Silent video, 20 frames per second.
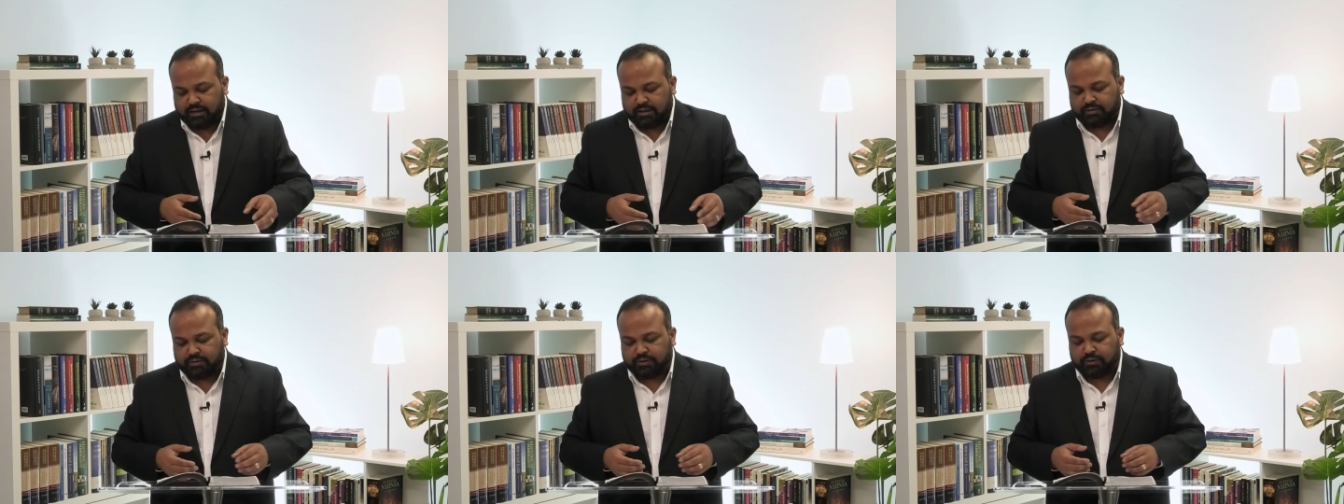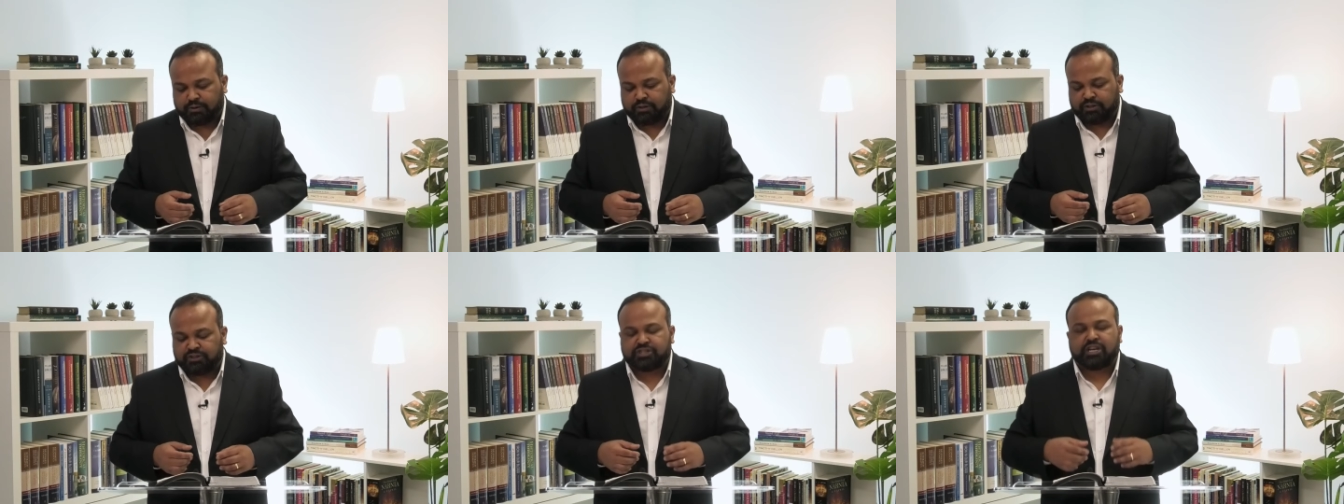
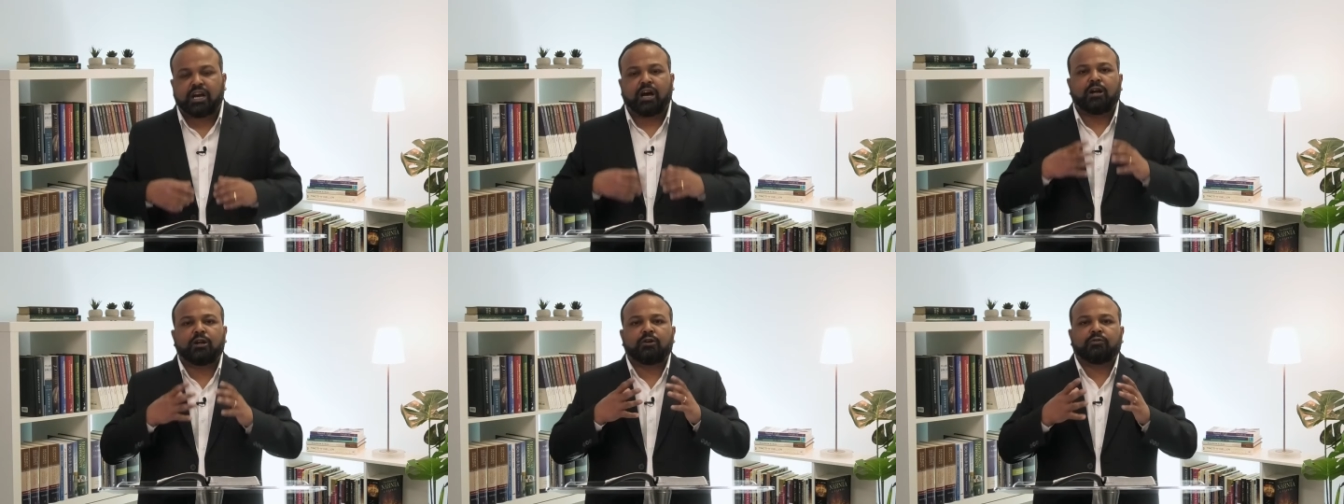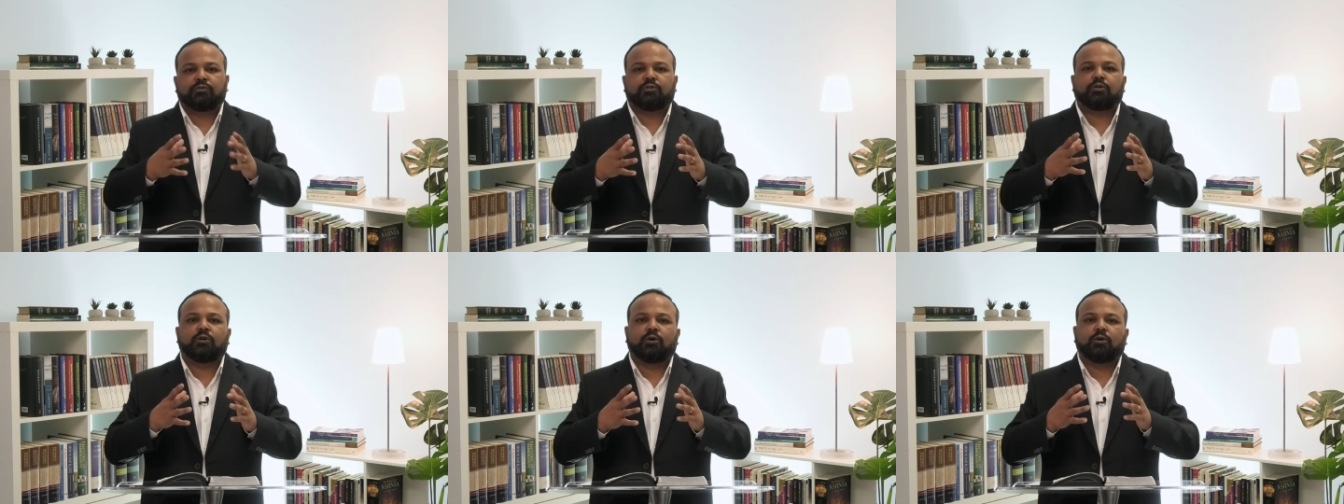so the child
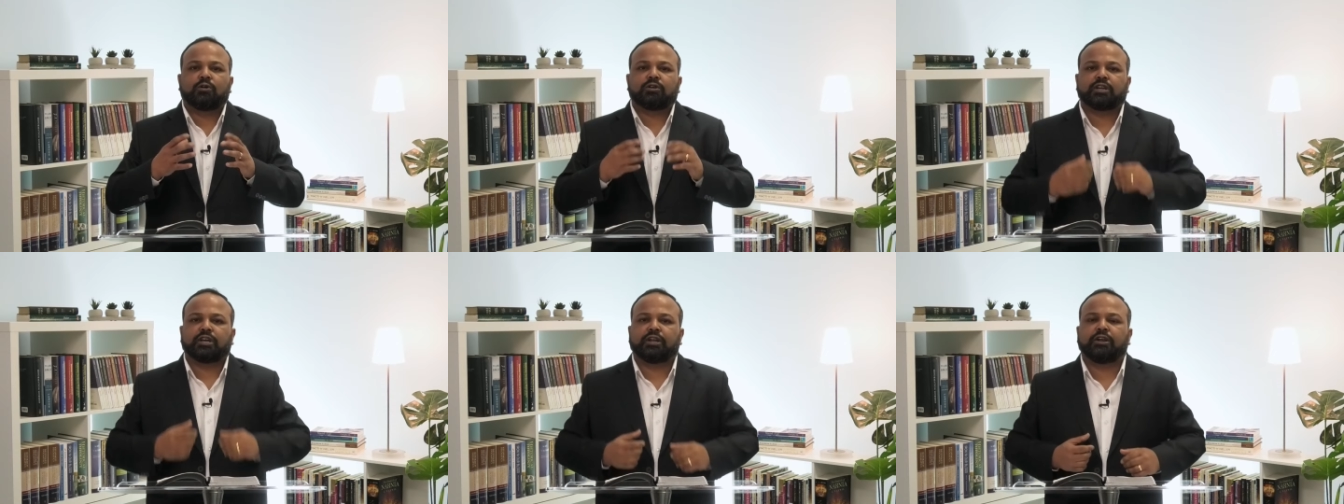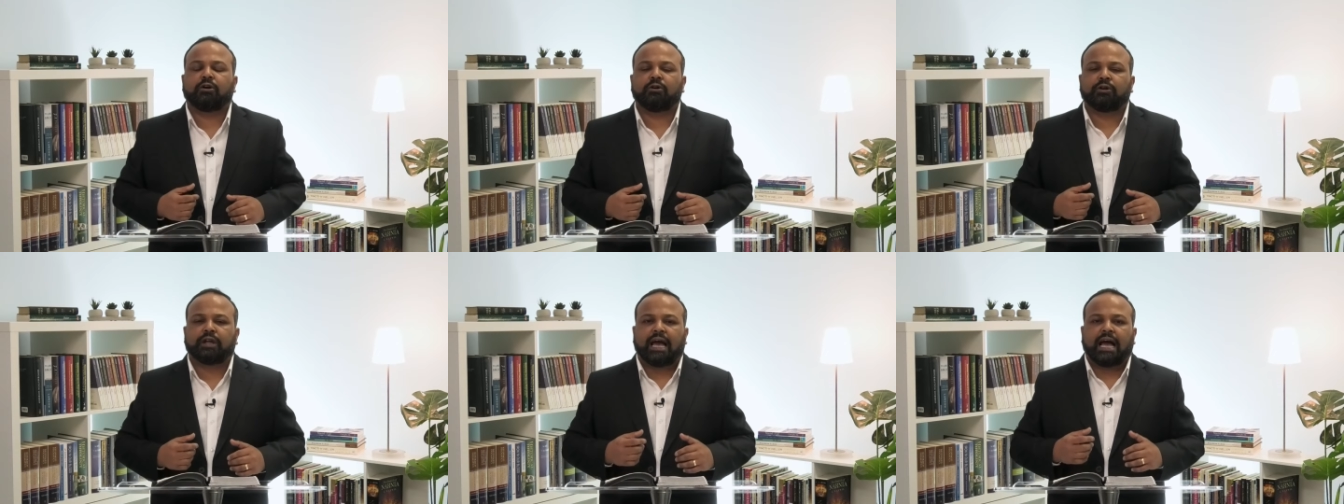of God
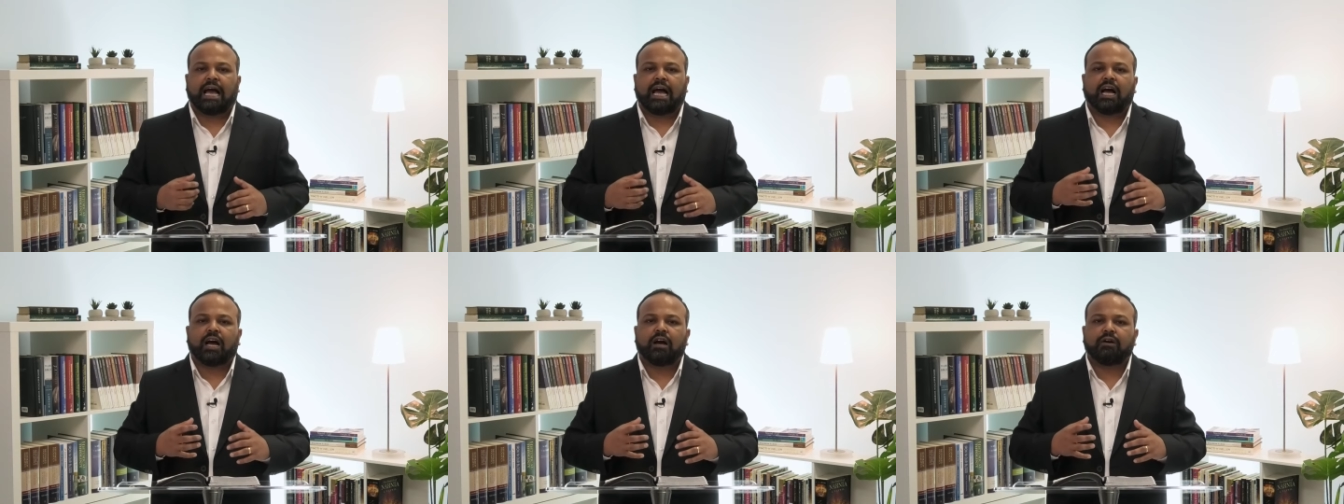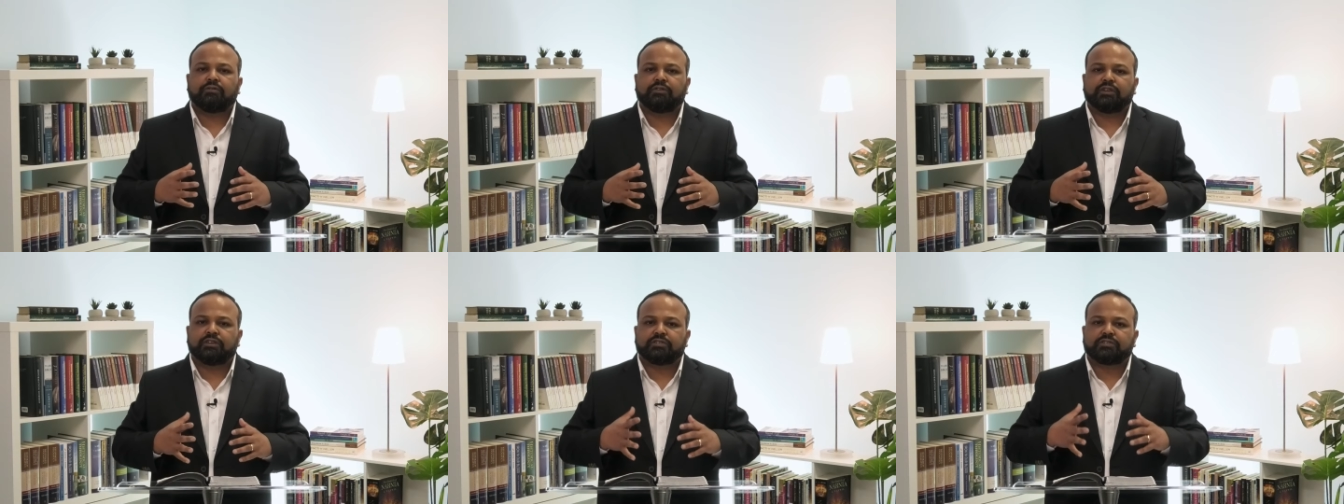cannot
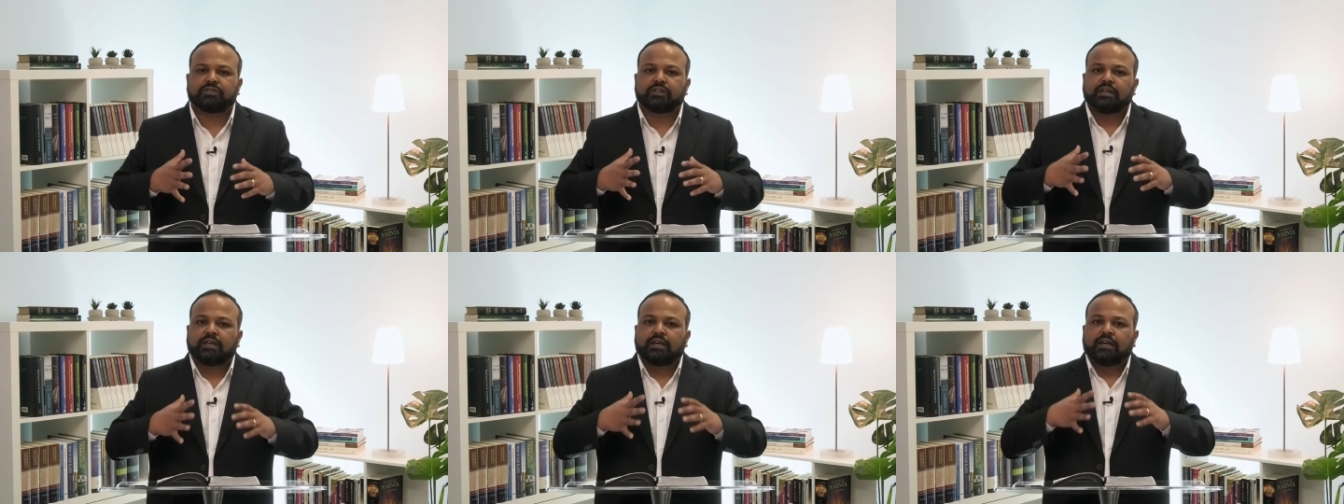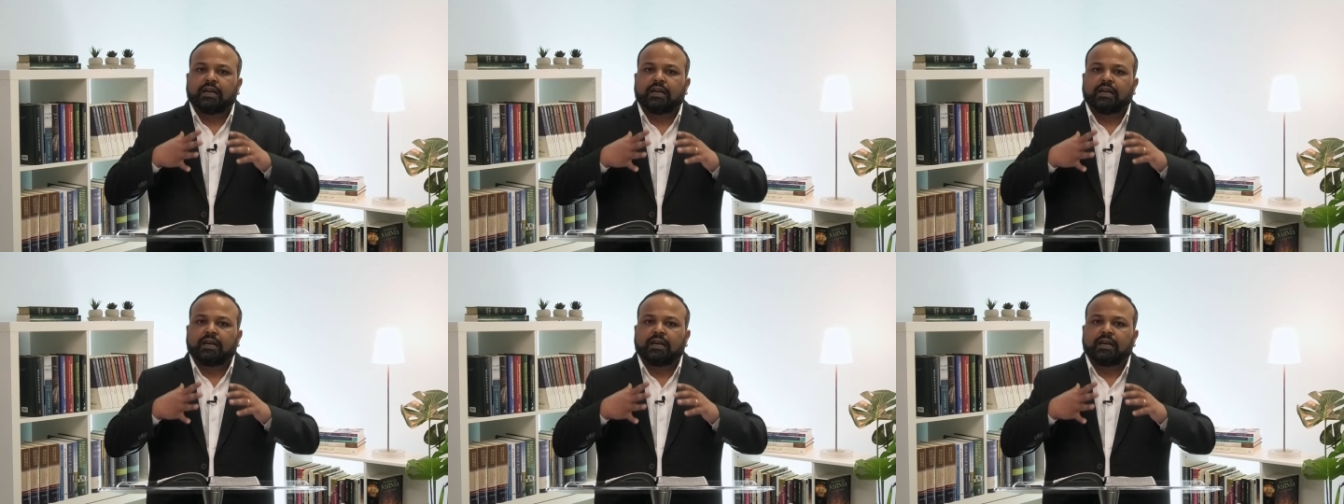have this